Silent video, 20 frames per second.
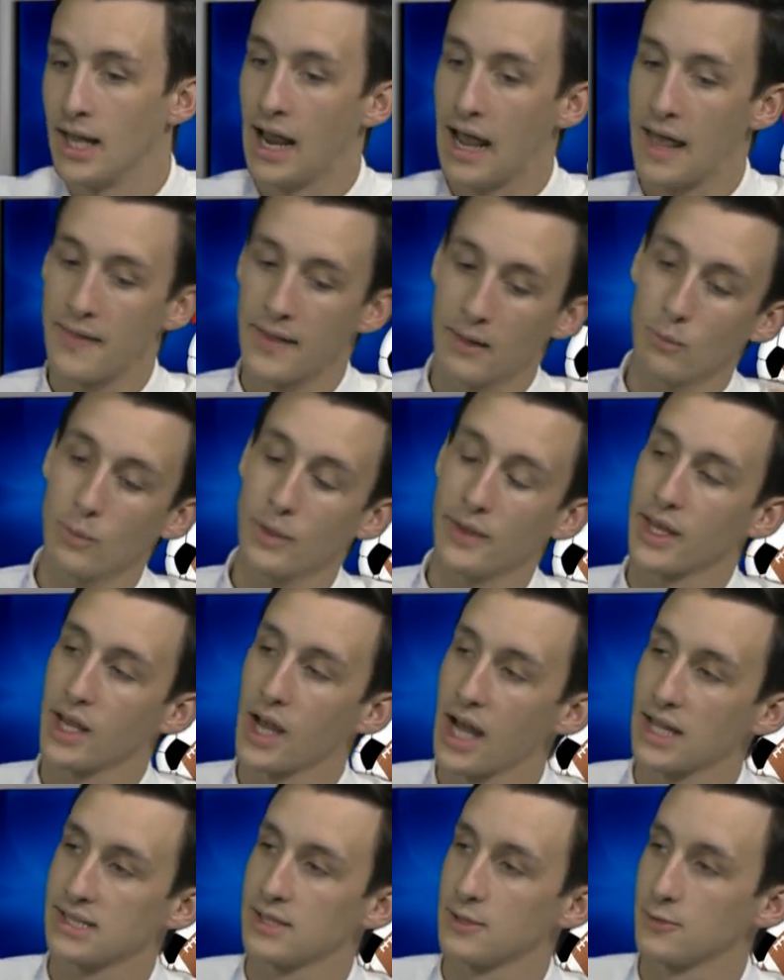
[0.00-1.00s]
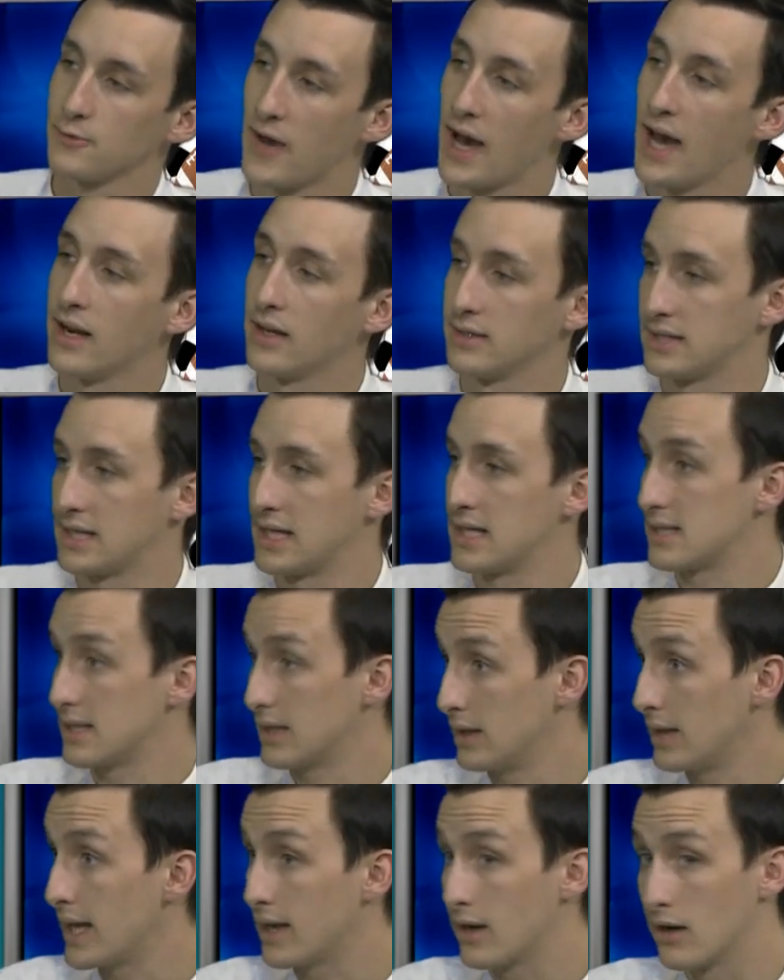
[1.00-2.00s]
And then when they got to the finals against the
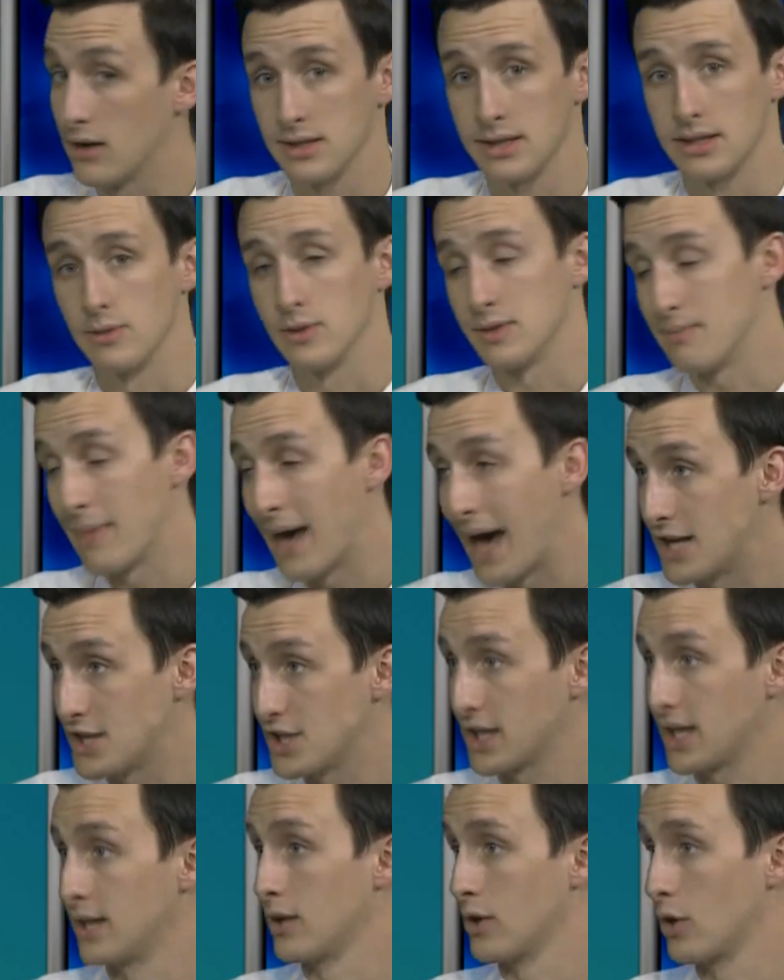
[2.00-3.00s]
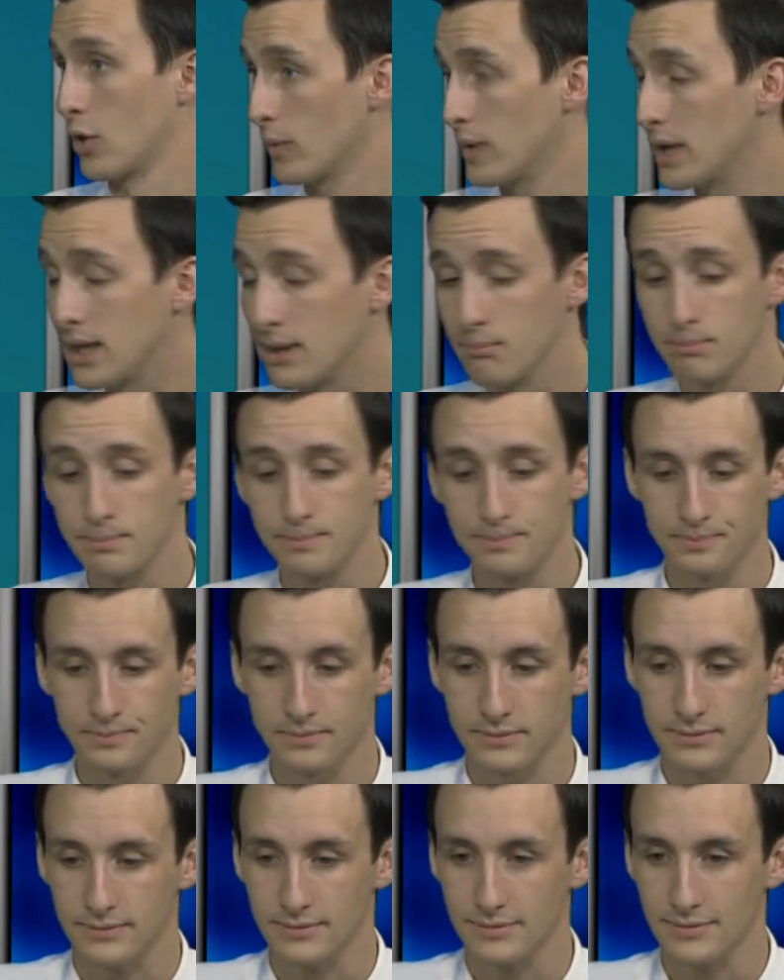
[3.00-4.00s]
Lakers and it was Magic and Kareem,
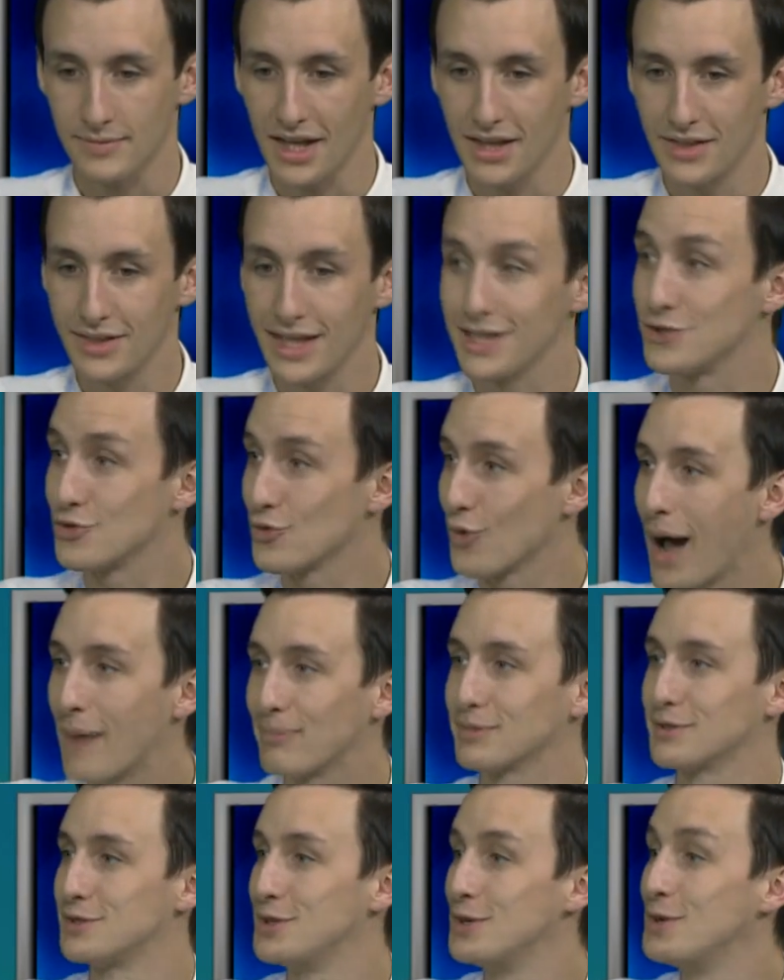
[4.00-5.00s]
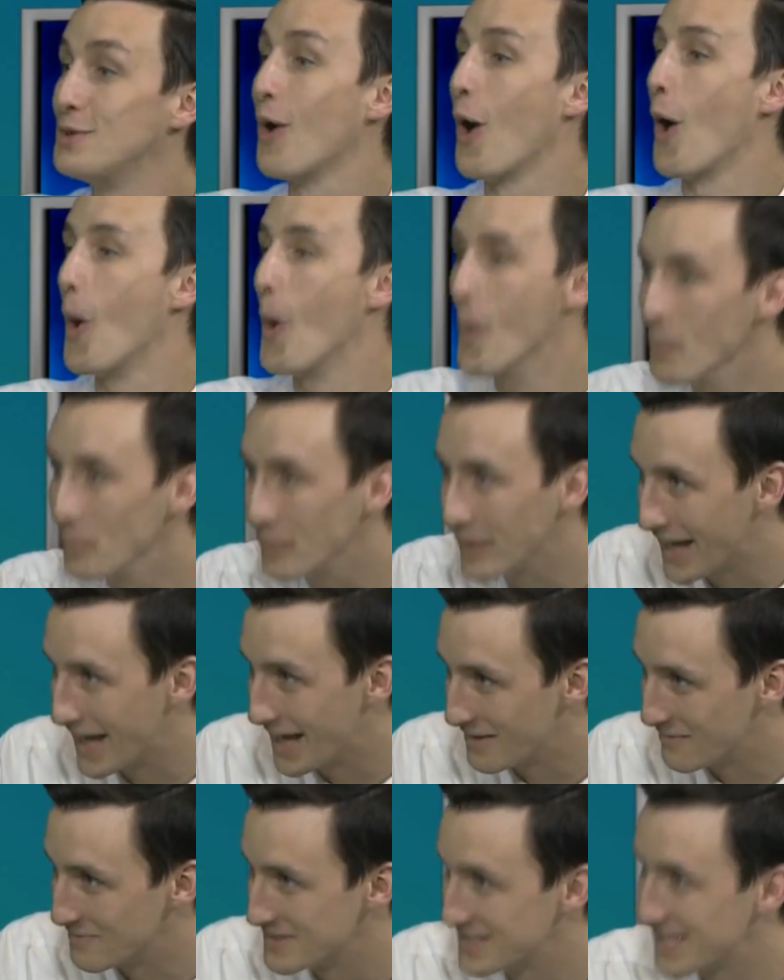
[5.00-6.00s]
they dropped two home
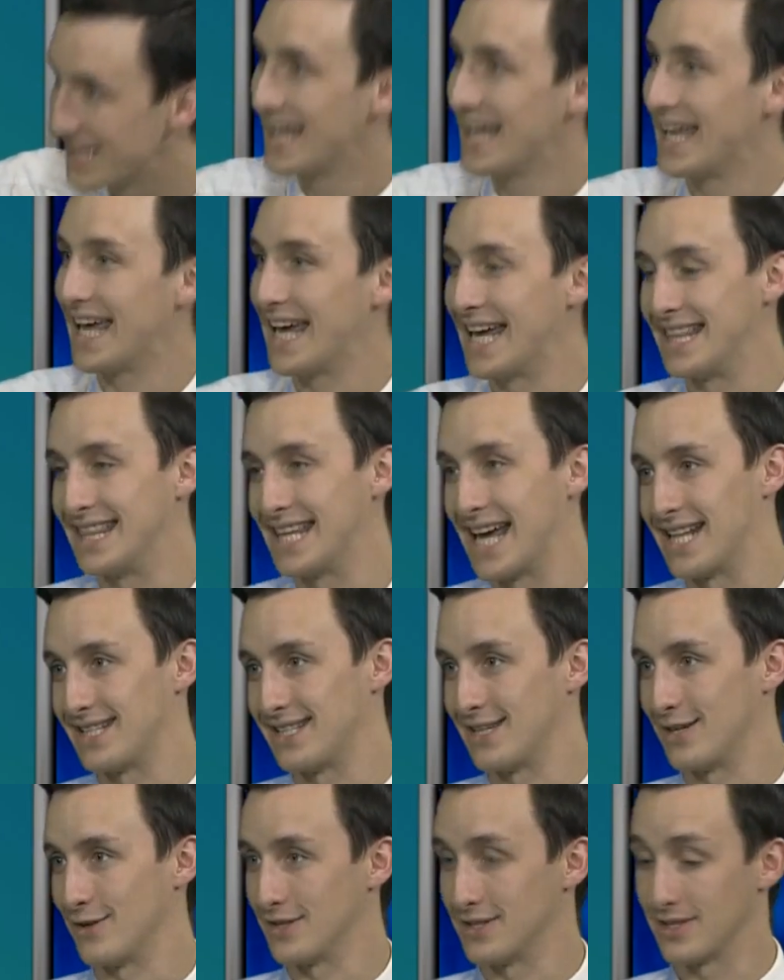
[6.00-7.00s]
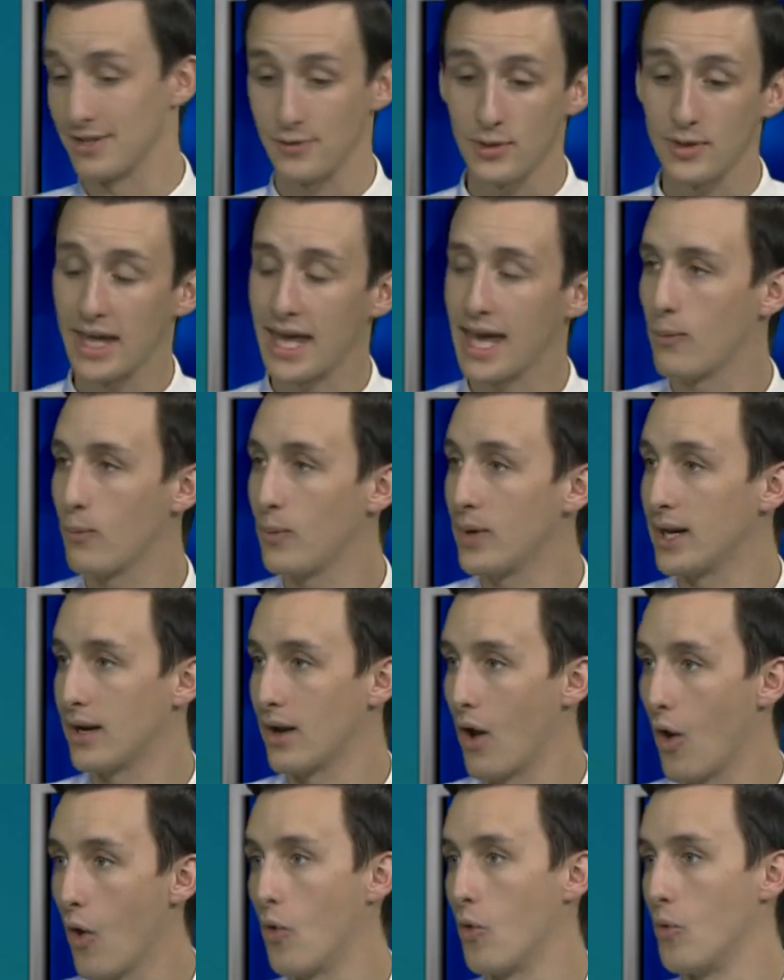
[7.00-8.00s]
games. Yes, they did in that series. If you can't win at
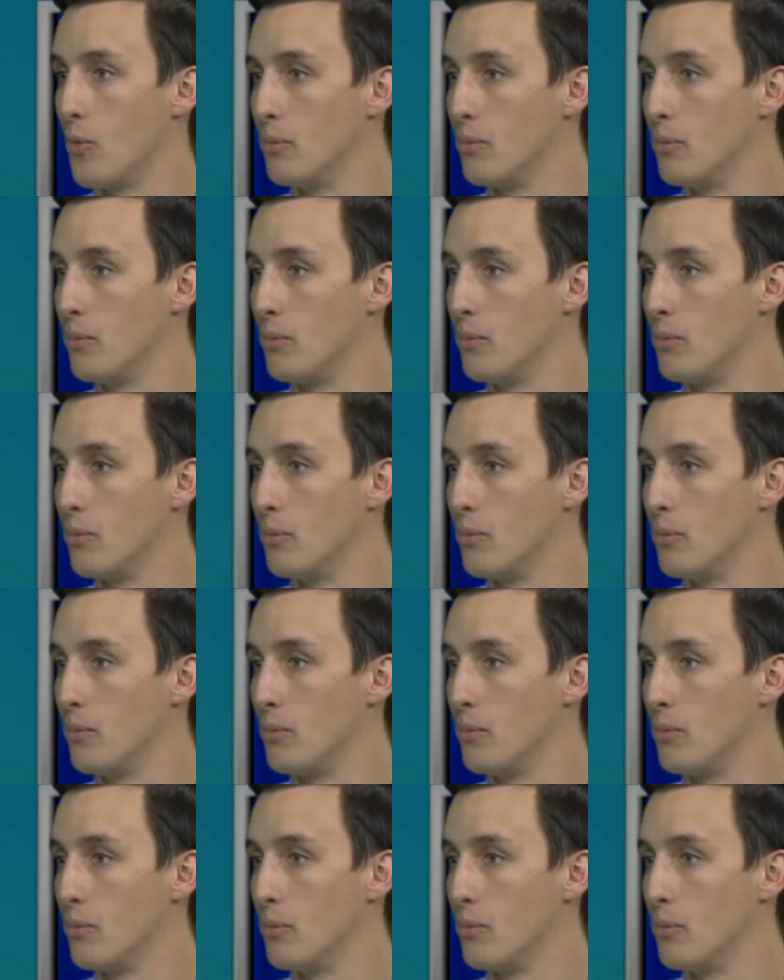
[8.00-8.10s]
home, you